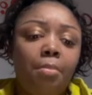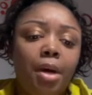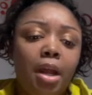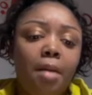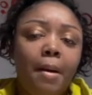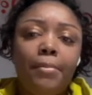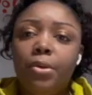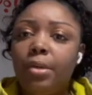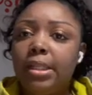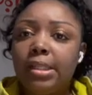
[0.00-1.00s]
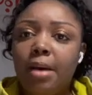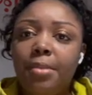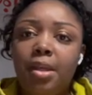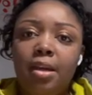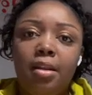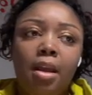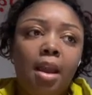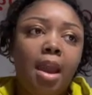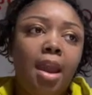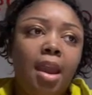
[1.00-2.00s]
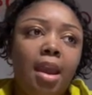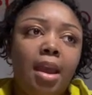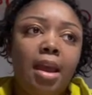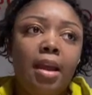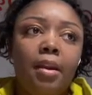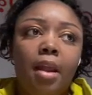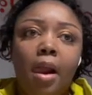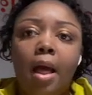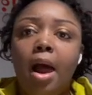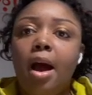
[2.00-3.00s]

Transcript: But I'm doing something, and